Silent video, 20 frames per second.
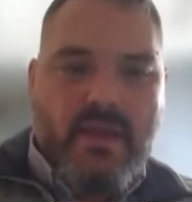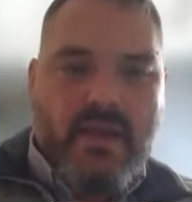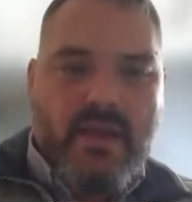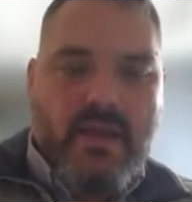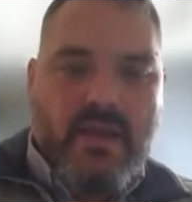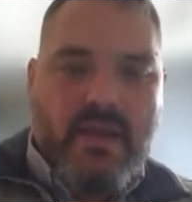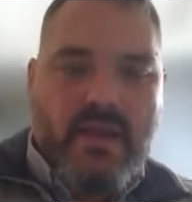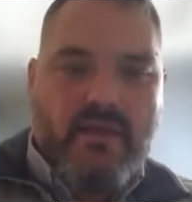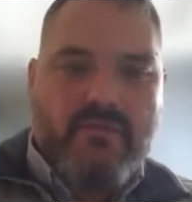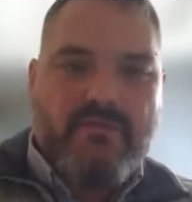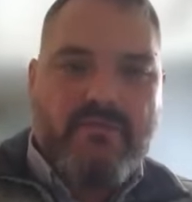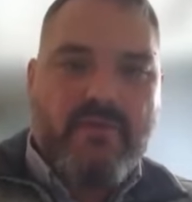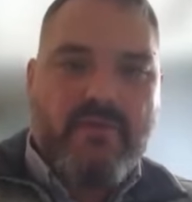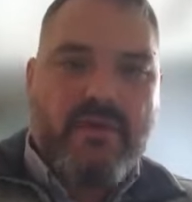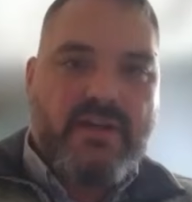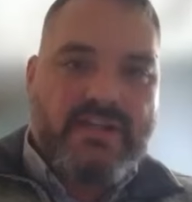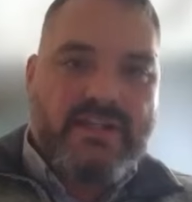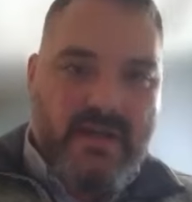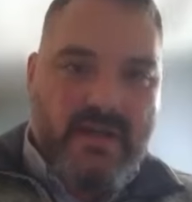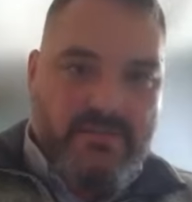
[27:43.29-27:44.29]
For
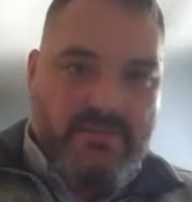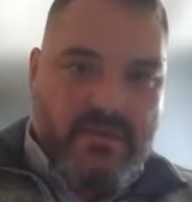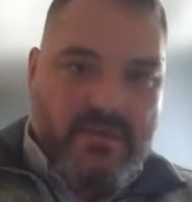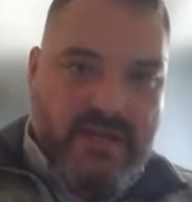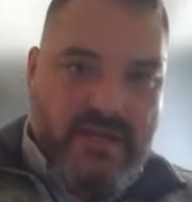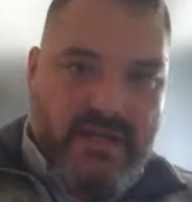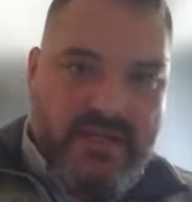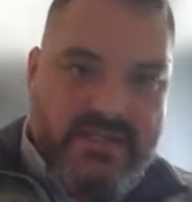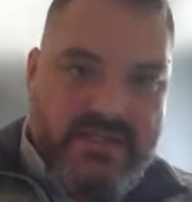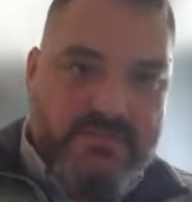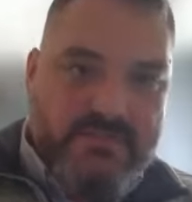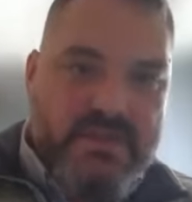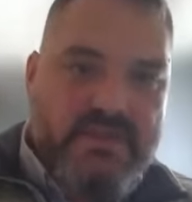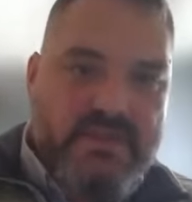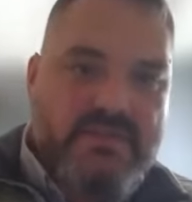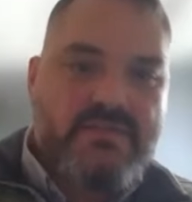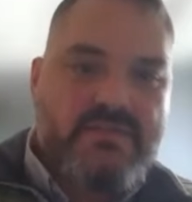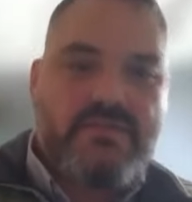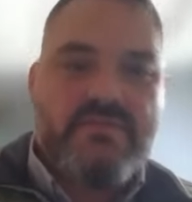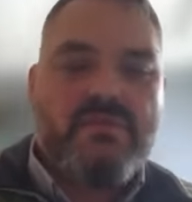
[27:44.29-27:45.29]
example, I can
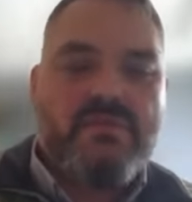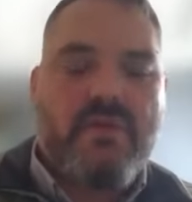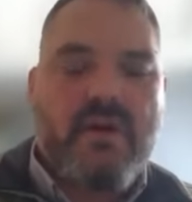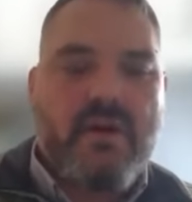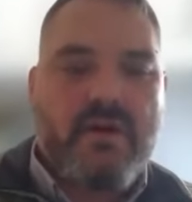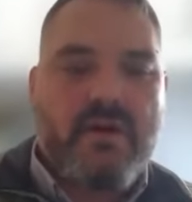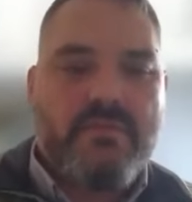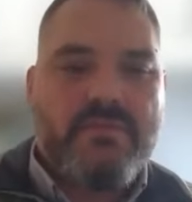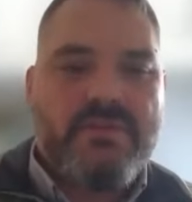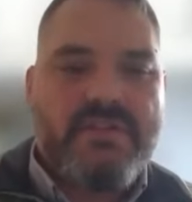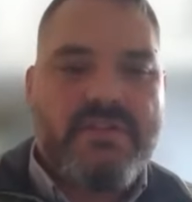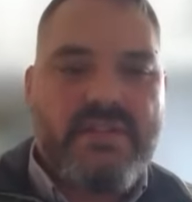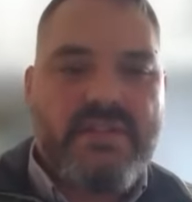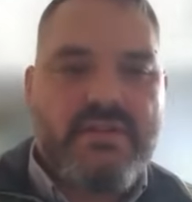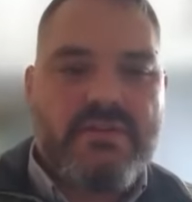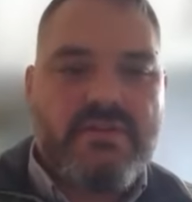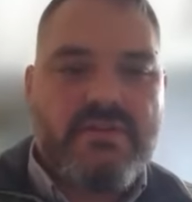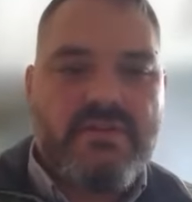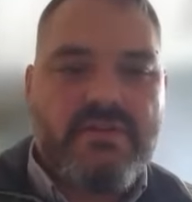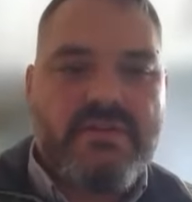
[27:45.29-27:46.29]
speak to our
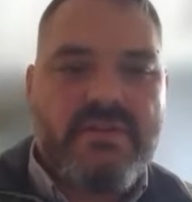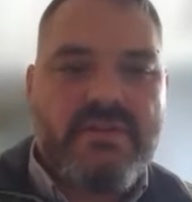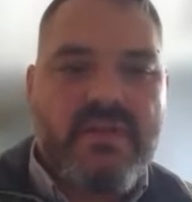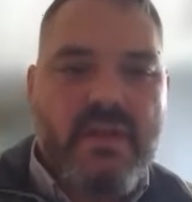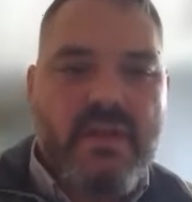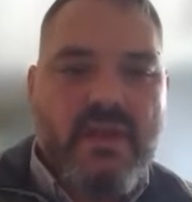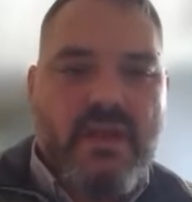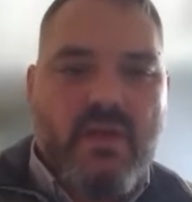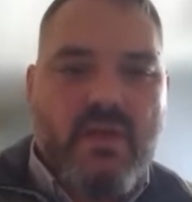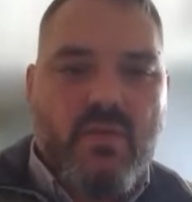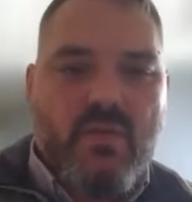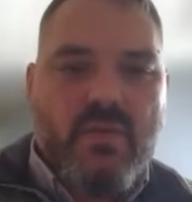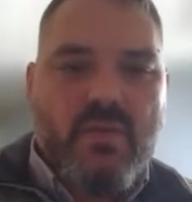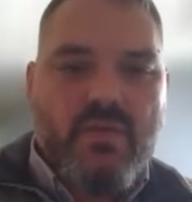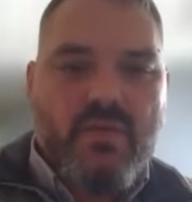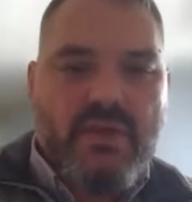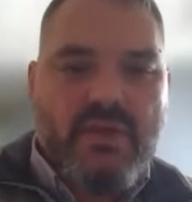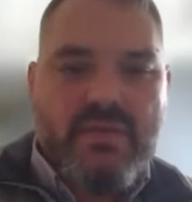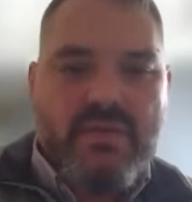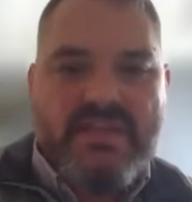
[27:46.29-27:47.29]
procedures. When
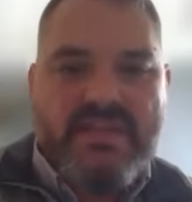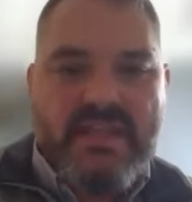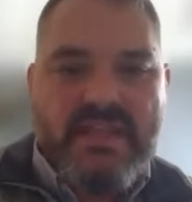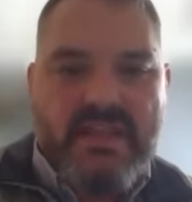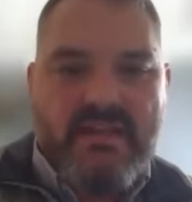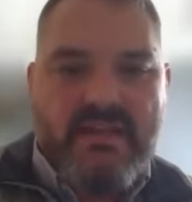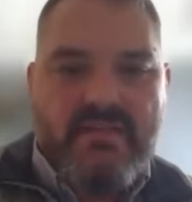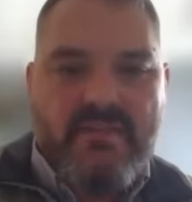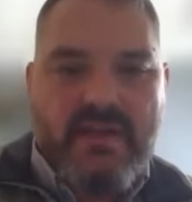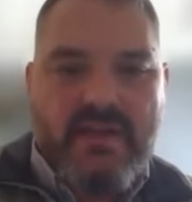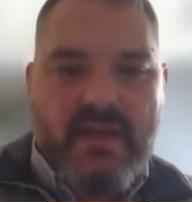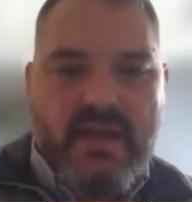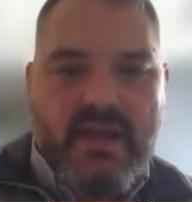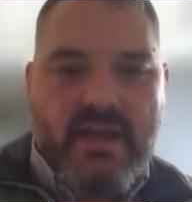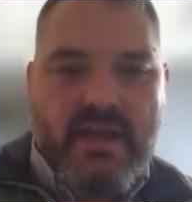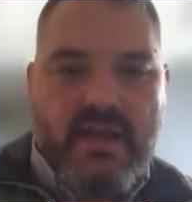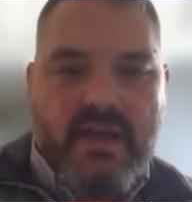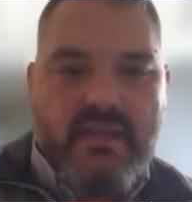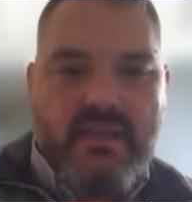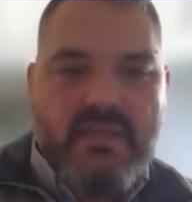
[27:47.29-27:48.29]
we receive
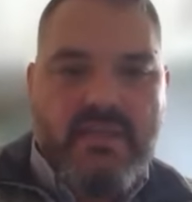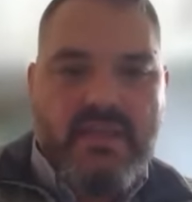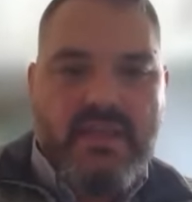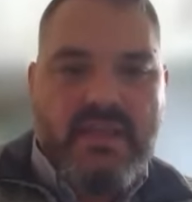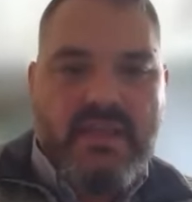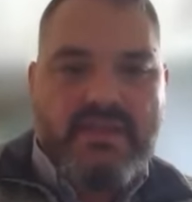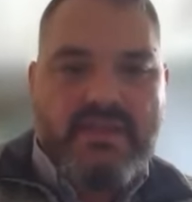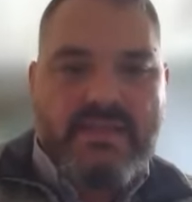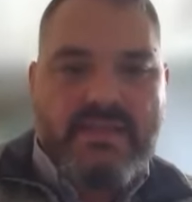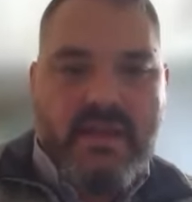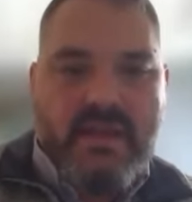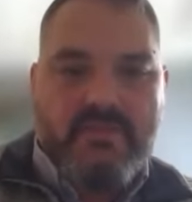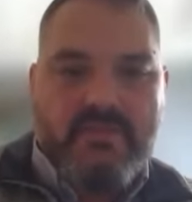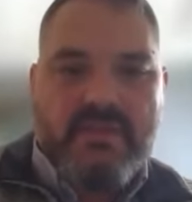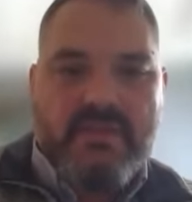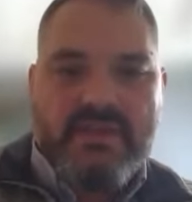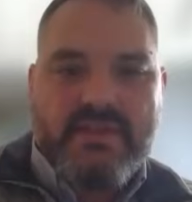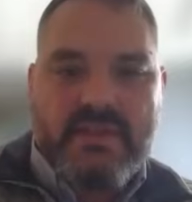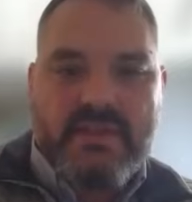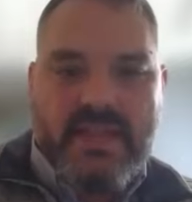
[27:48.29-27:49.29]
the
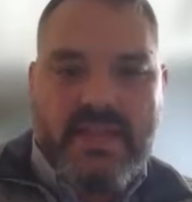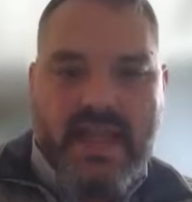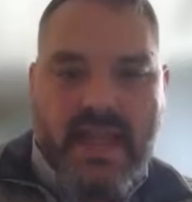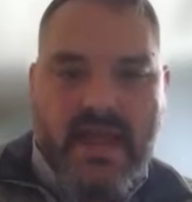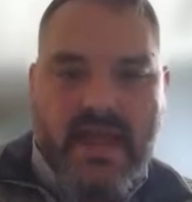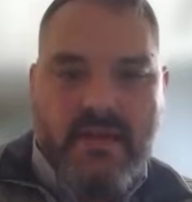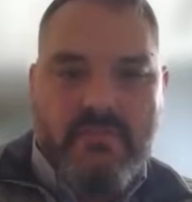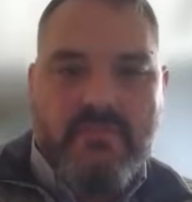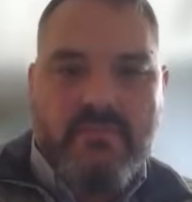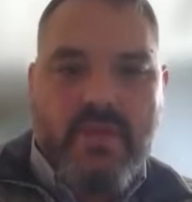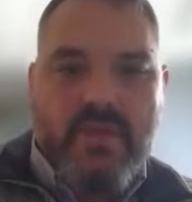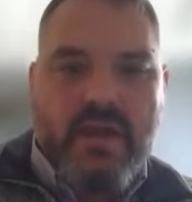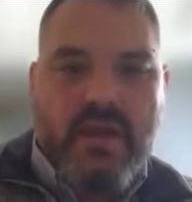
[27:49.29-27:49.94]
sample at the lab,